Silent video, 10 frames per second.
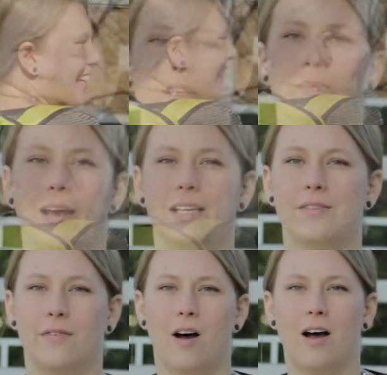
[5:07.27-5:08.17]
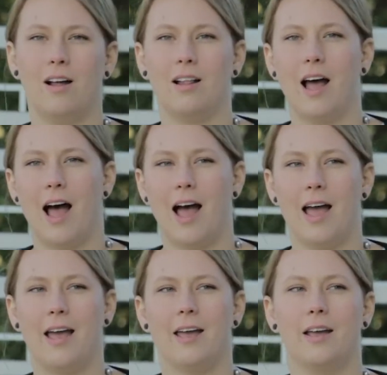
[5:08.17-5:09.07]
This past fall,
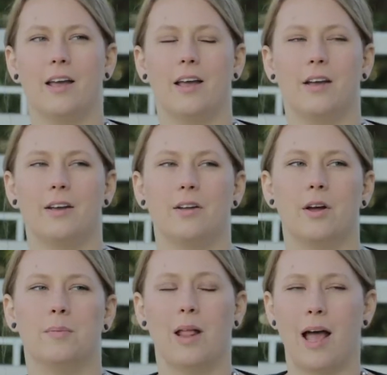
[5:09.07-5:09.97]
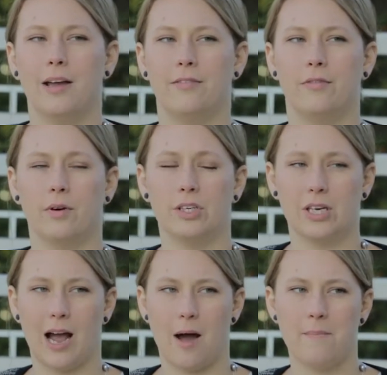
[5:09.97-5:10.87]
I applied for a
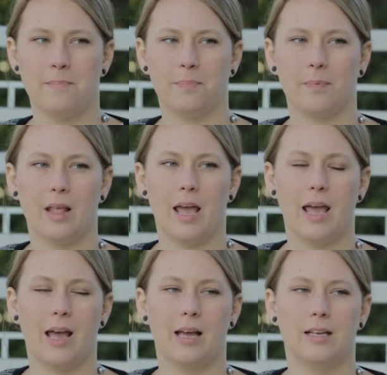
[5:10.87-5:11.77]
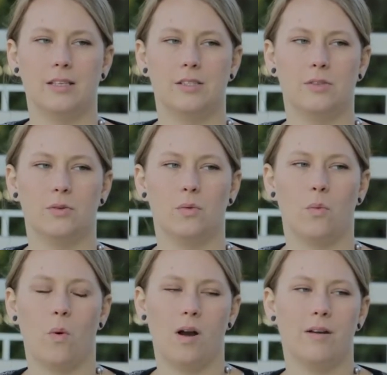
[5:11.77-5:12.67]
job and
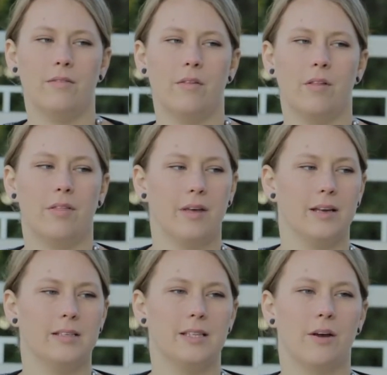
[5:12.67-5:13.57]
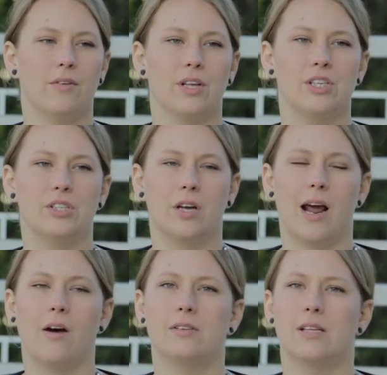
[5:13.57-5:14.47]
one of the things that really
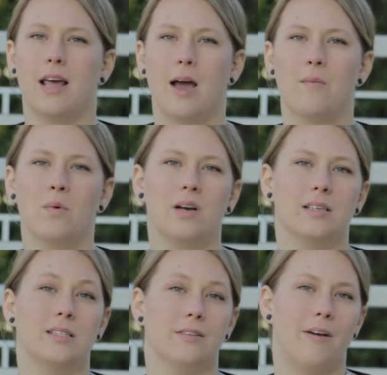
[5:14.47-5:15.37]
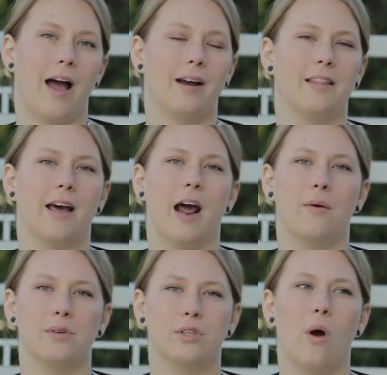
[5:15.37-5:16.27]
stood out to them was the fact that
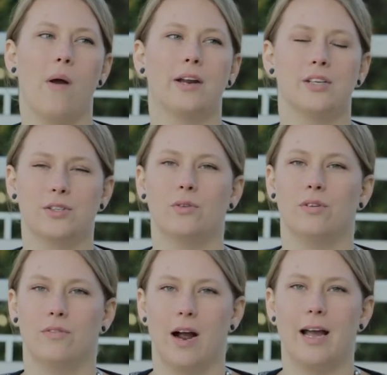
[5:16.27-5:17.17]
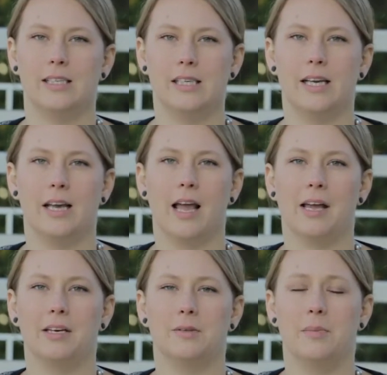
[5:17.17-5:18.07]
I was going to school for IT
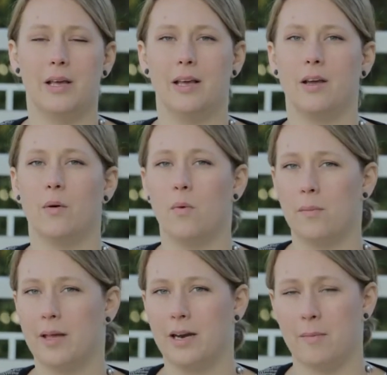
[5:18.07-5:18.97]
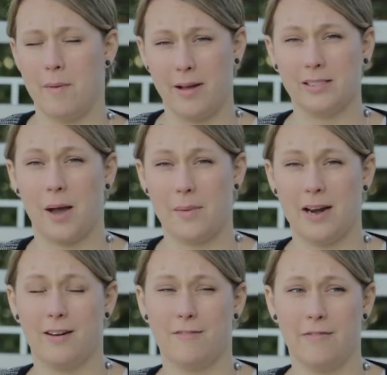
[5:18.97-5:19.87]
and being a woman in a male
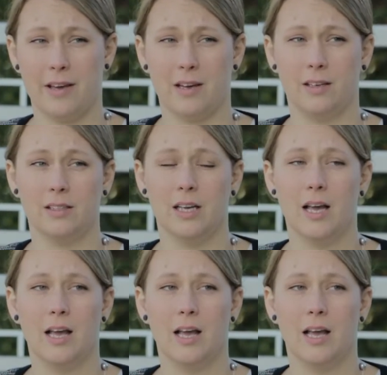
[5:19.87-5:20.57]
dominated field,